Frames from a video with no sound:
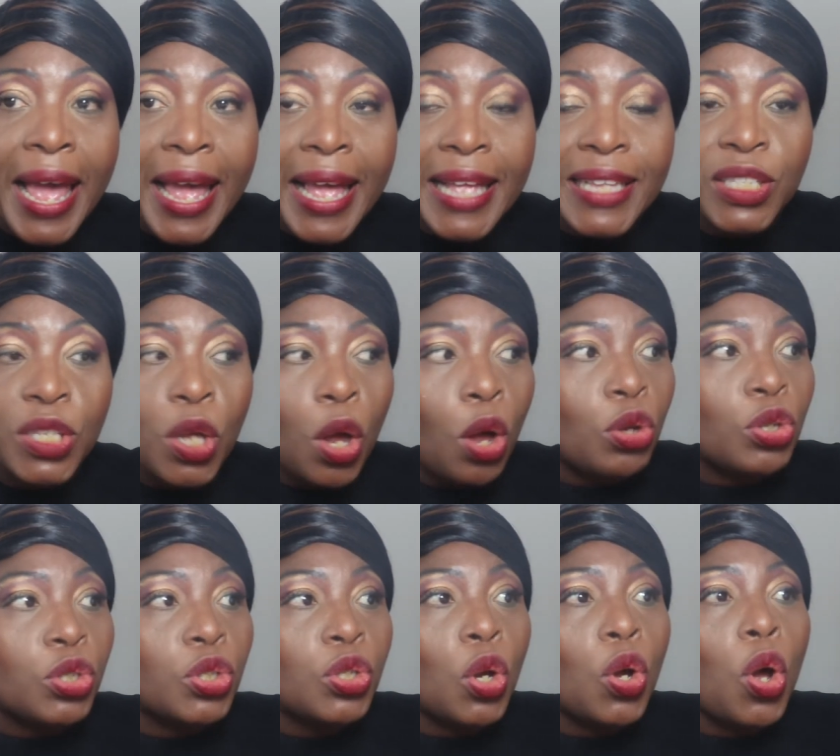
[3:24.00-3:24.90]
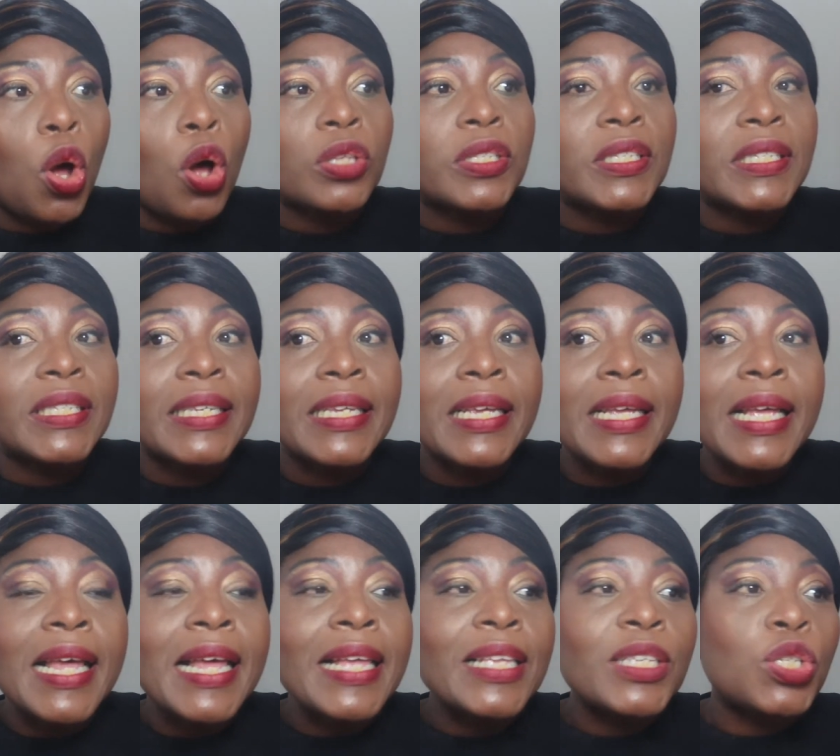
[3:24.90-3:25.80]
It's also got
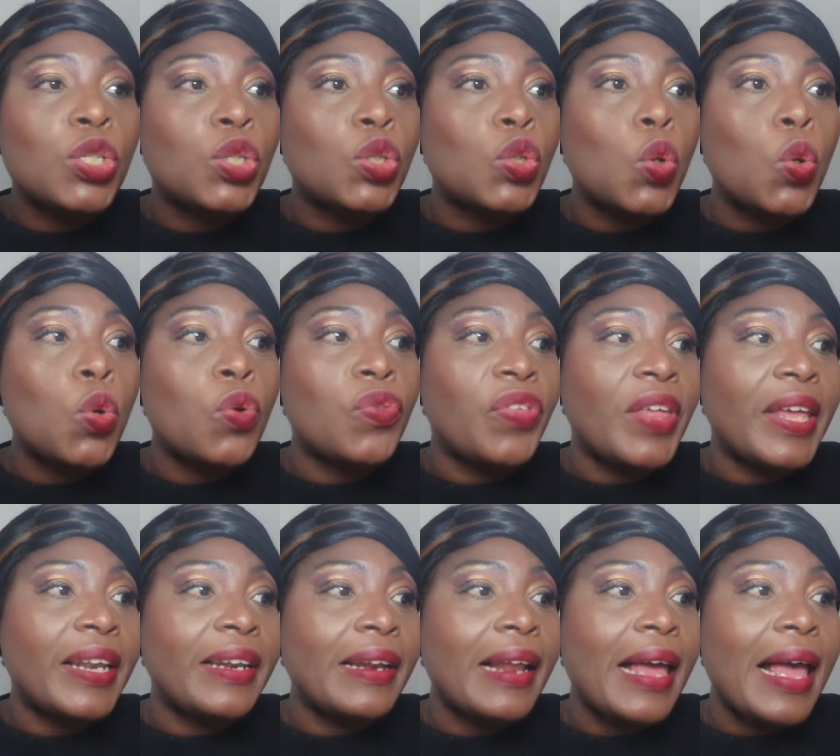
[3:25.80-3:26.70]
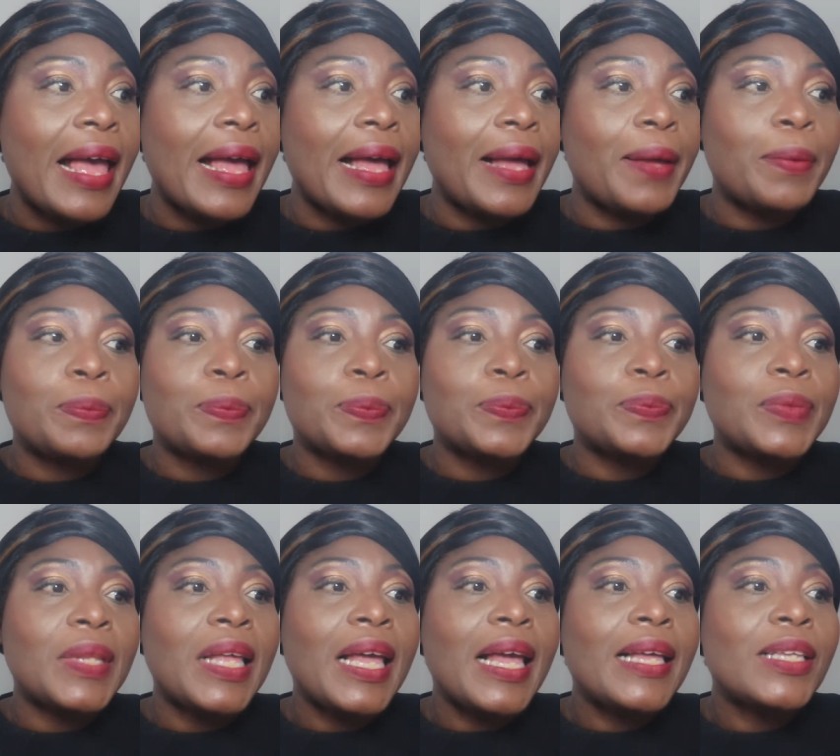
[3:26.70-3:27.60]
soothing
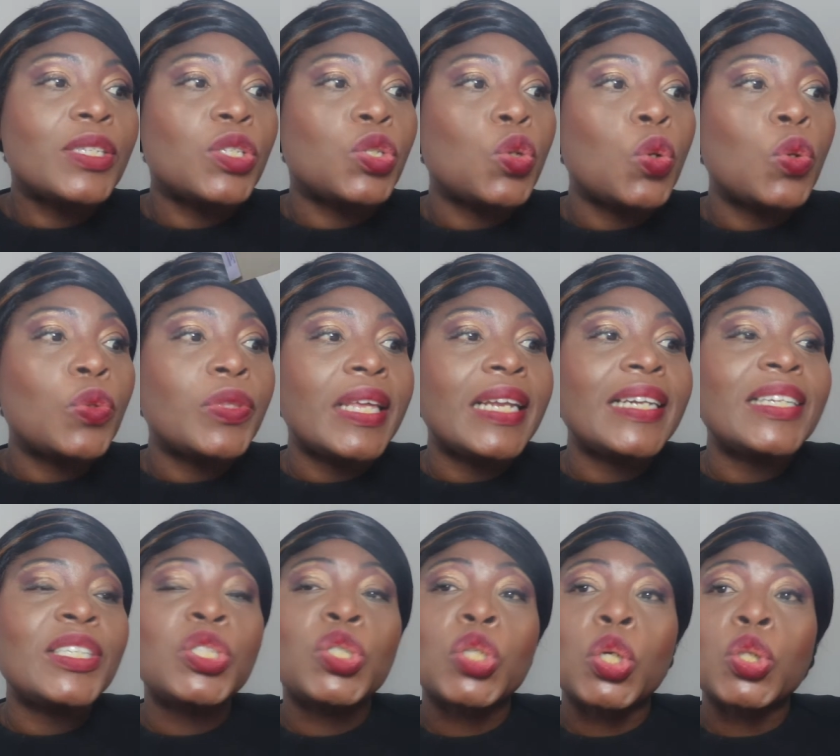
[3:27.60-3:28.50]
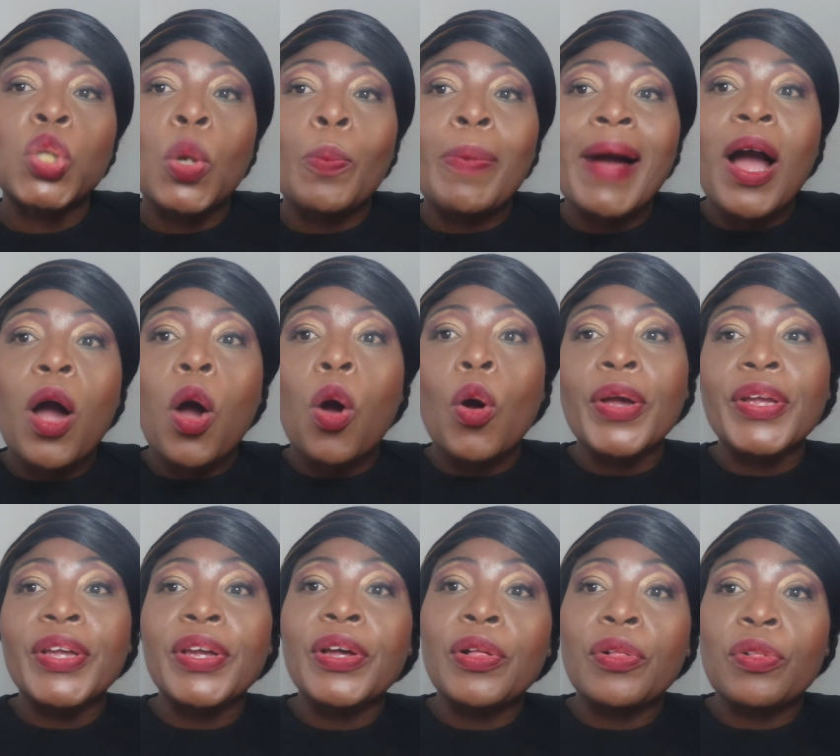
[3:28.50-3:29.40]
soothing jojoba
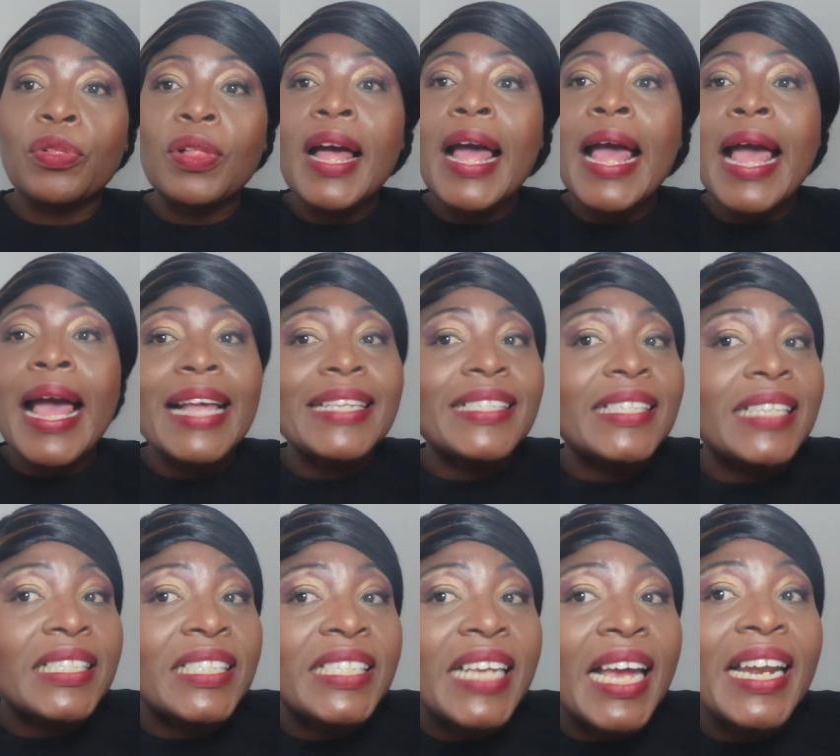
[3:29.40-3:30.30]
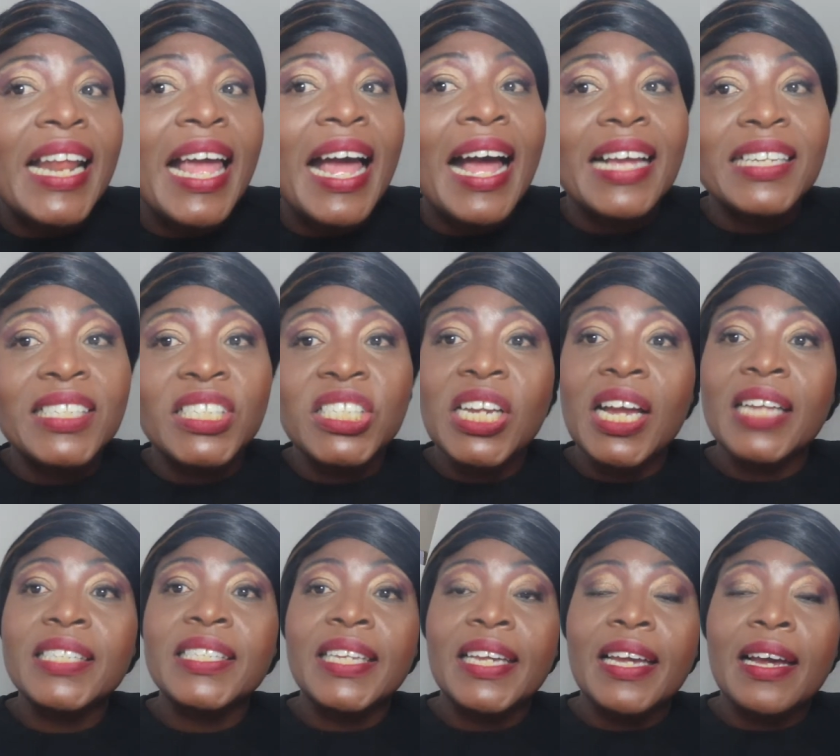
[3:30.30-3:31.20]
oil and centella
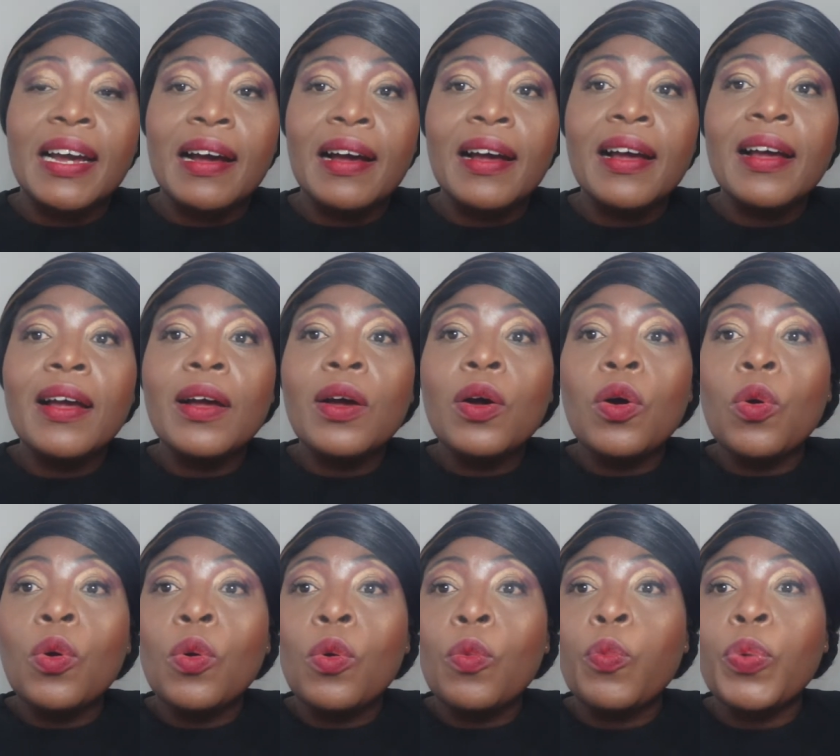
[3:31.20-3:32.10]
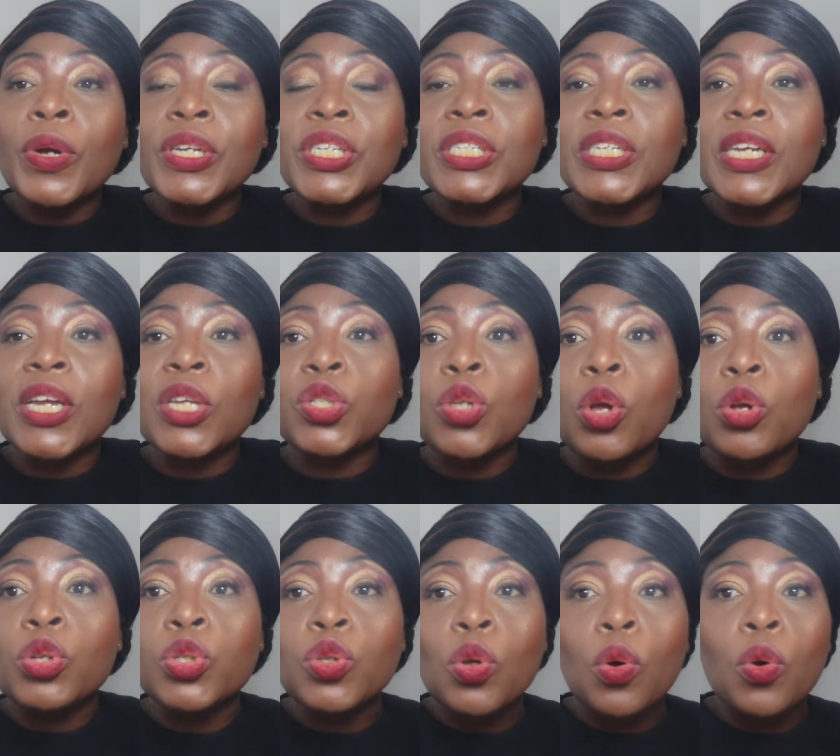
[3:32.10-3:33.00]
asiatica which is
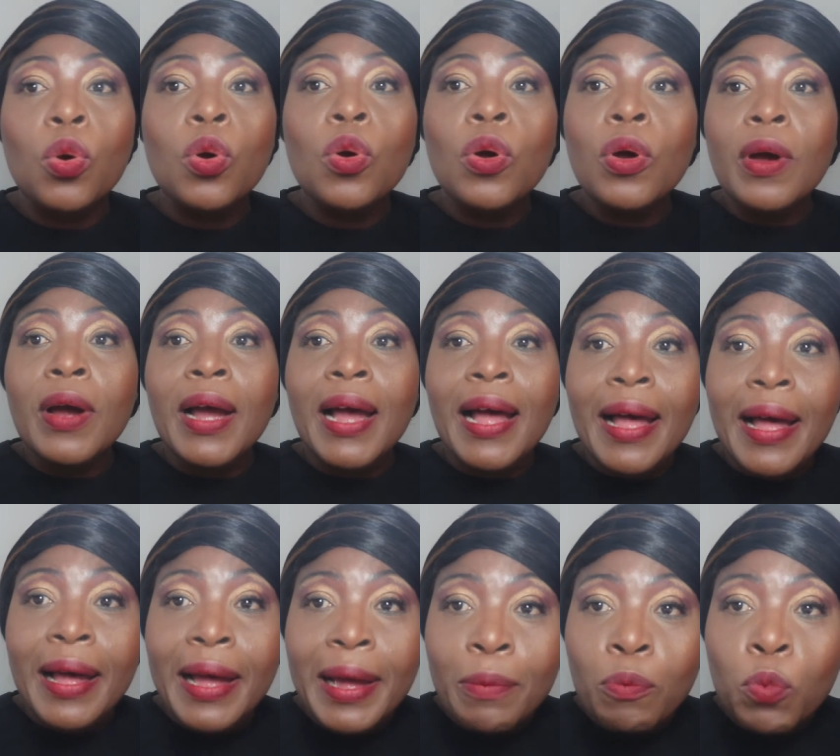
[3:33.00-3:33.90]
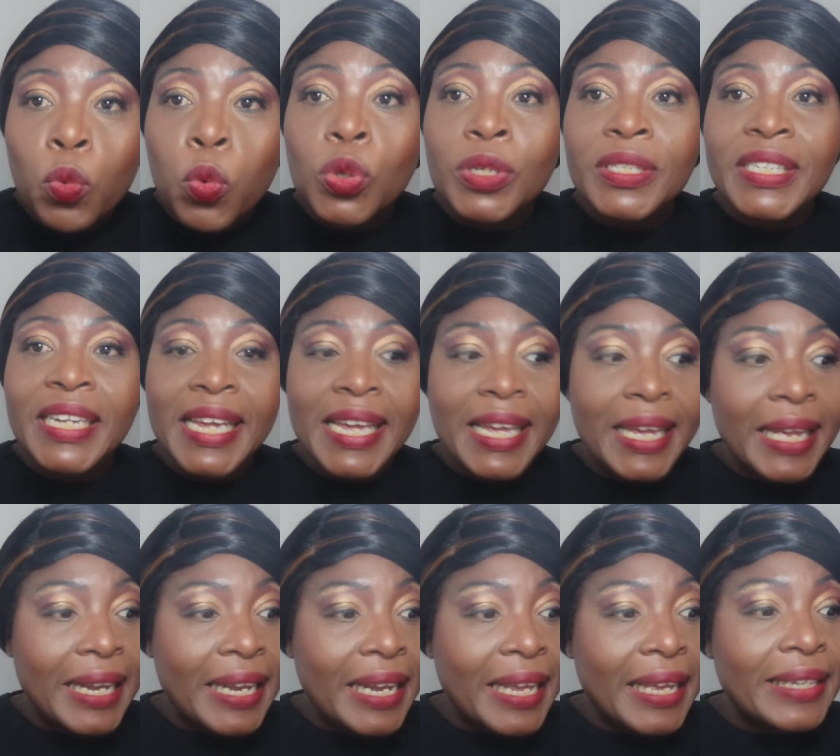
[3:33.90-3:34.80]
also um, wound
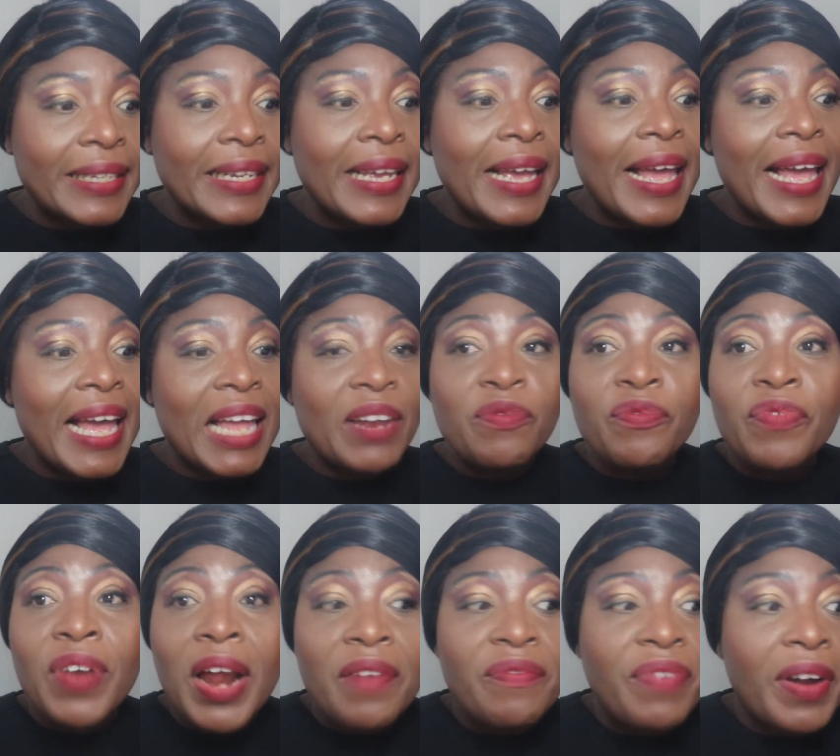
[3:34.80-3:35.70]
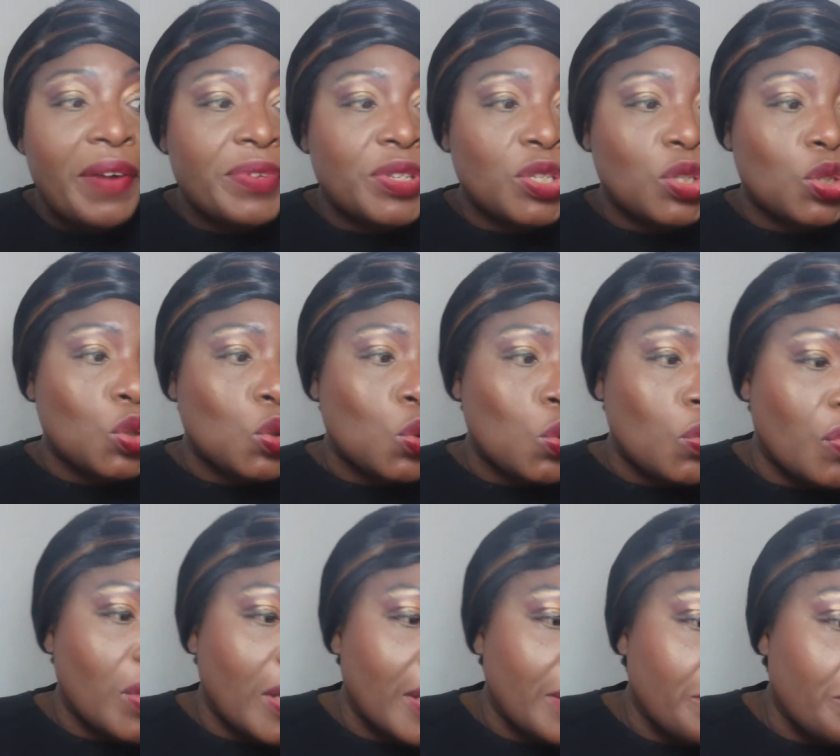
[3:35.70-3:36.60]
healing and very very
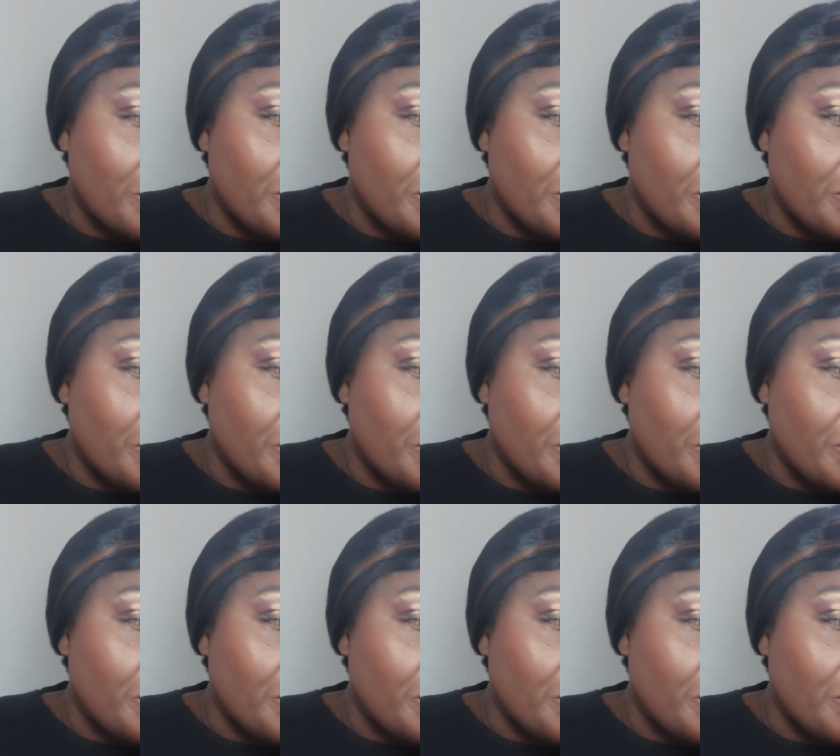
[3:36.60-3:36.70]
soothing.